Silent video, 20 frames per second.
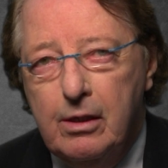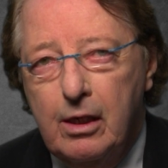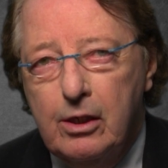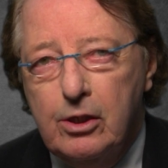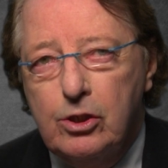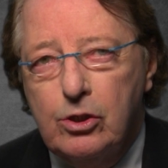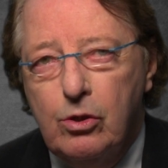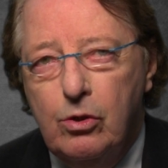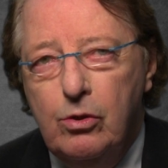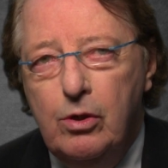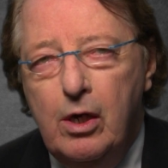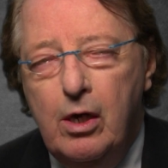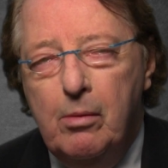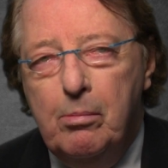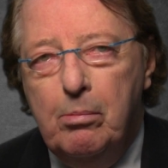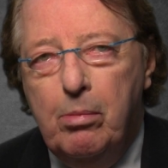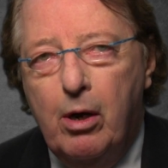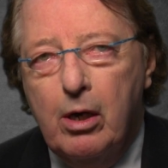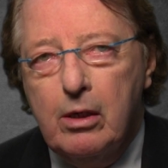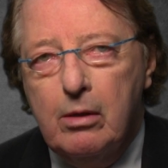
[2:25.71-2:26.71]
And so,
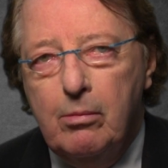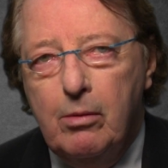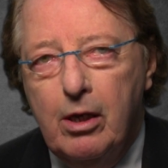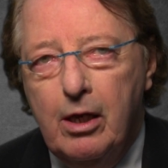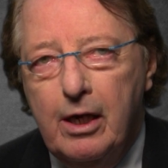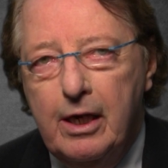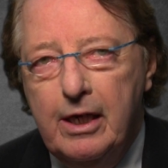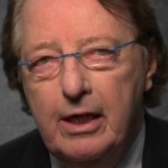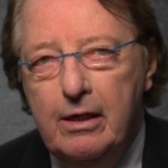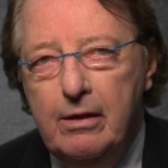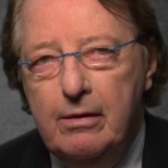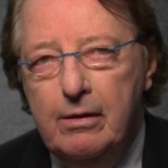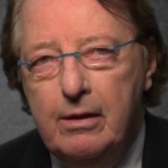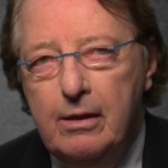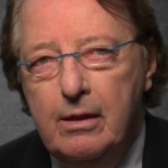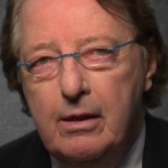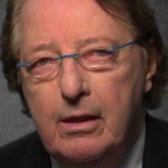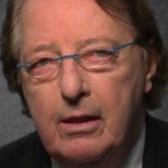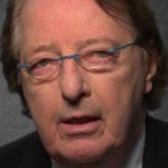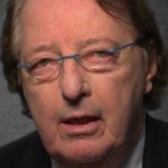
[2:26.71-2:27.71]
bottom line,
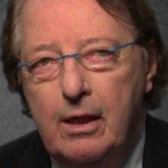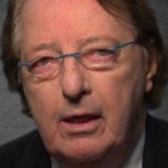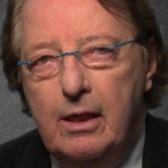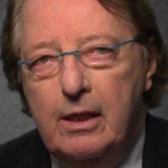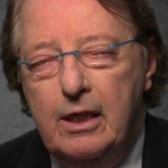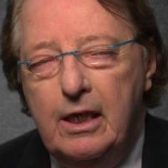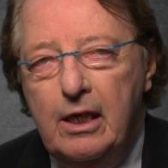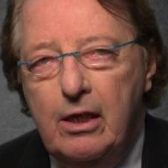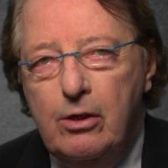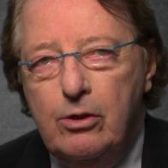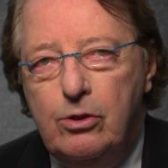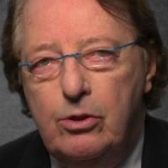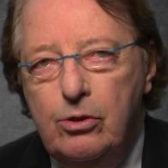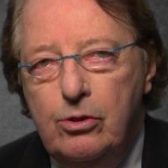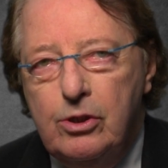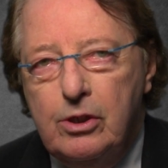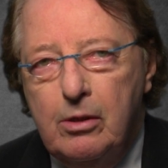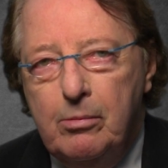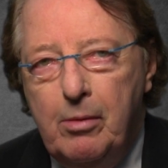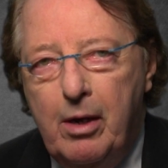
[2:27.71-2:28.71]

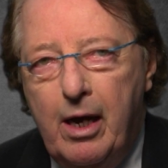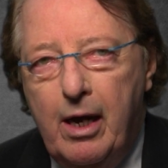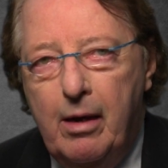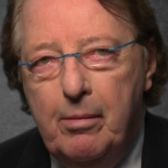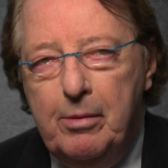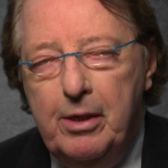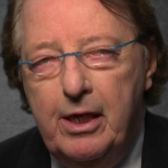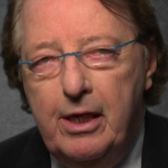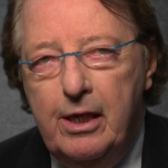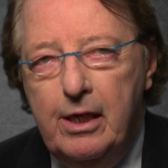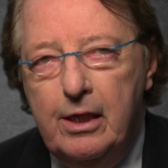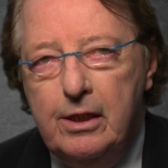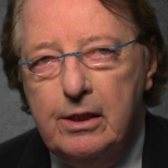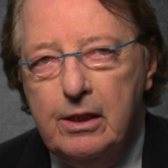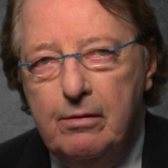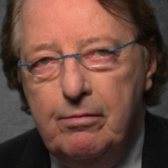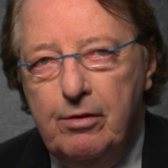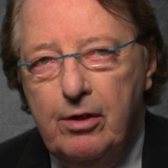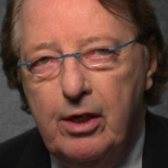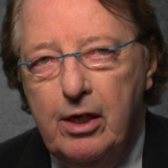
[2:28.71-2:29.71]
elotuzumab is
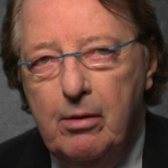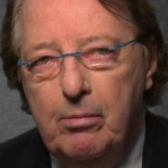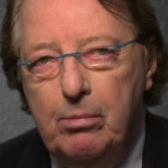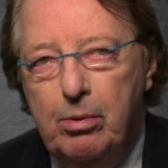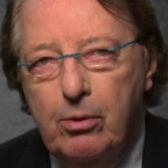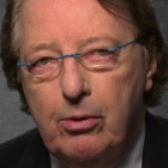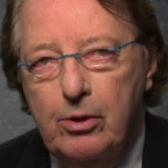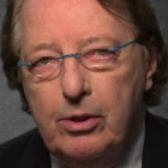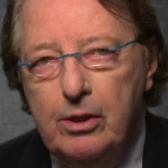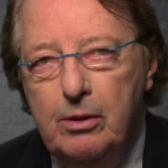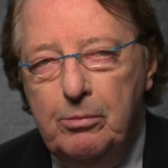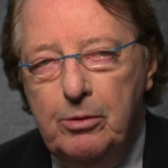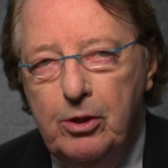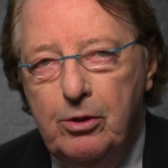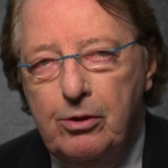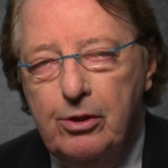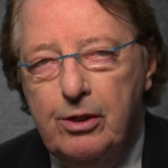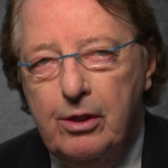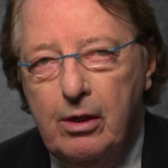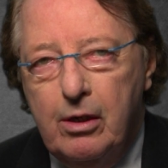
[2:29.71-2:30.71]
a very important
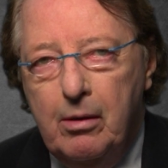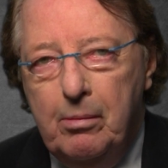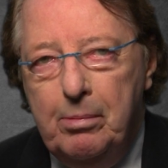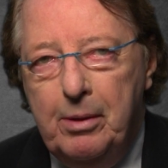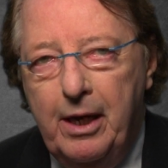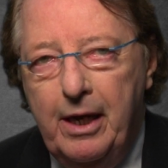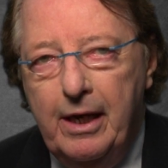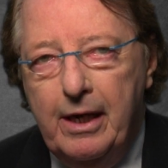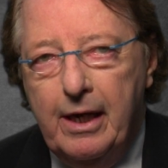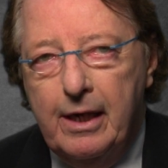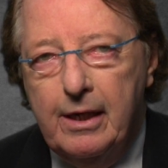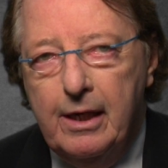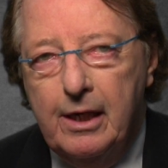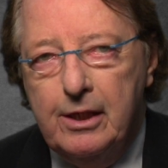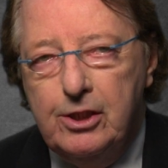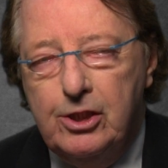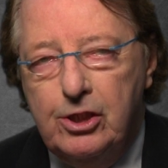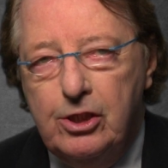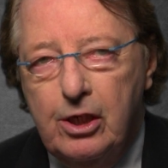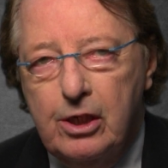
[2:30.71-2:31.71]
immune therapy and
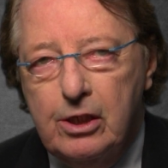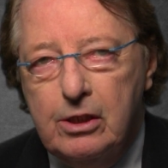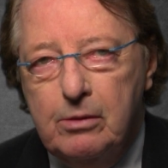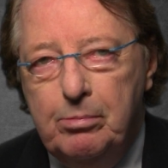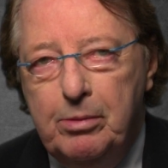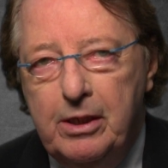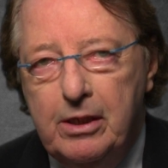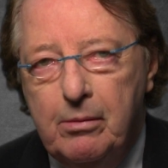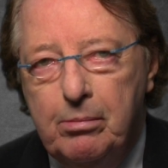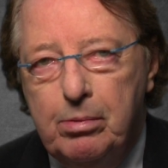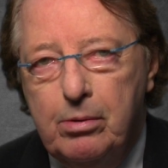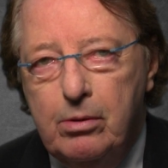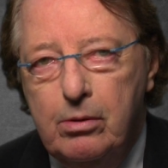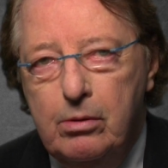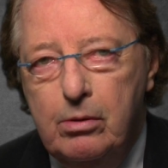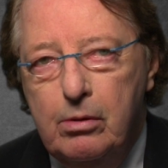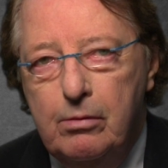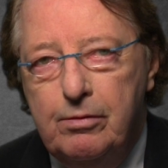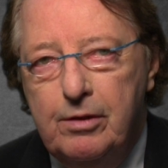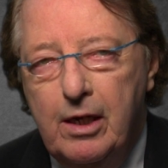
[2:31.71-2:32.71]
has just been
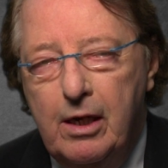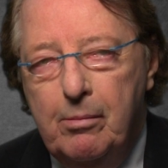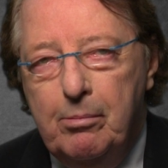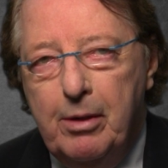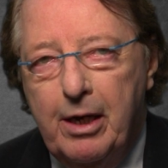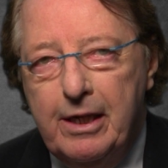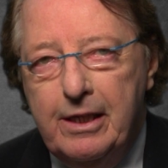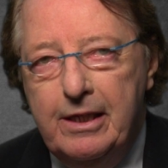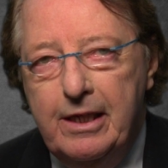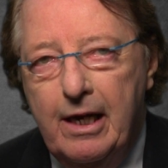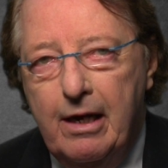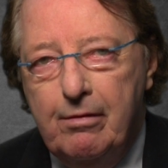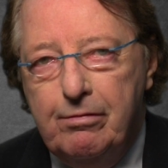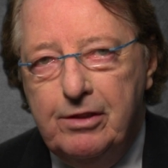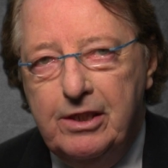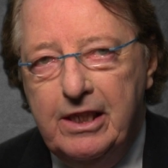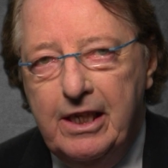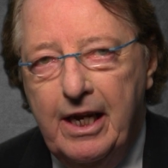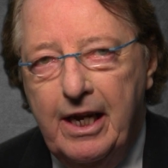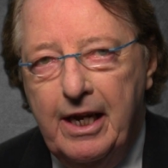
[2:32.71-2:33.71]
approved by the
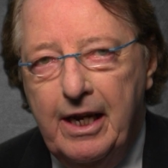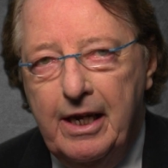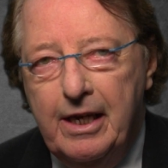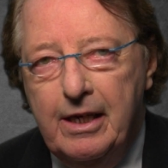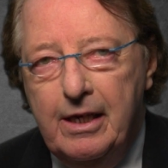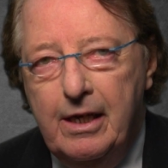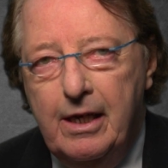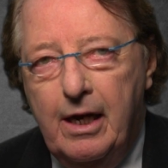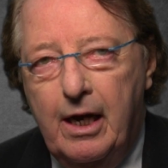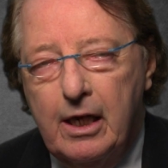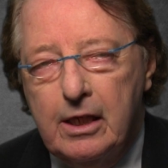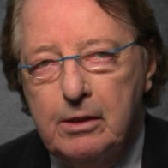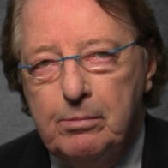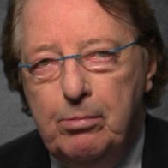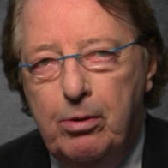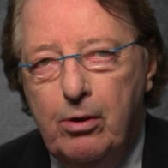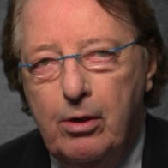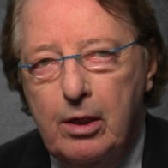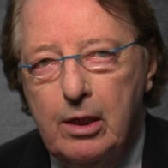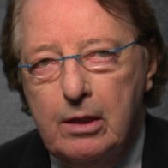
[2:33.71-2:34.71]
FDA as
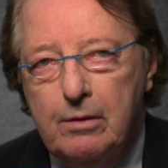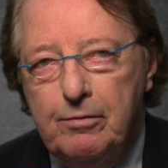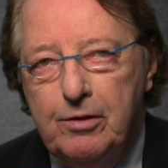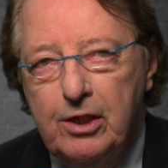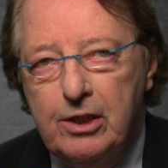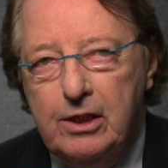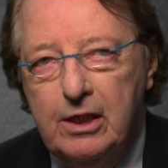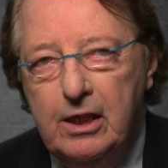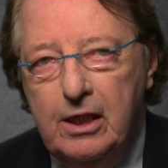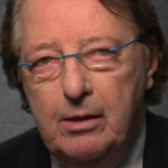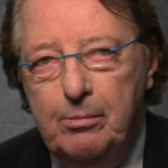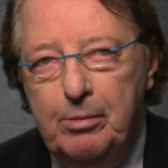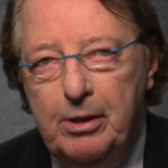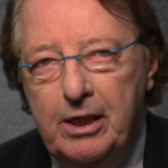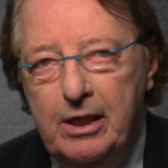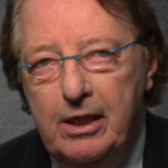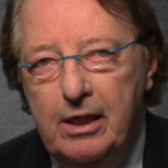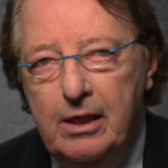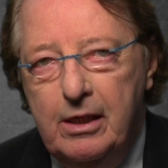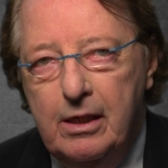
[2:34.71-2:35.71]
part of this
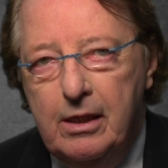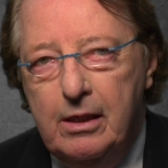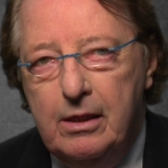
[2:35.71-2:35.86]
EB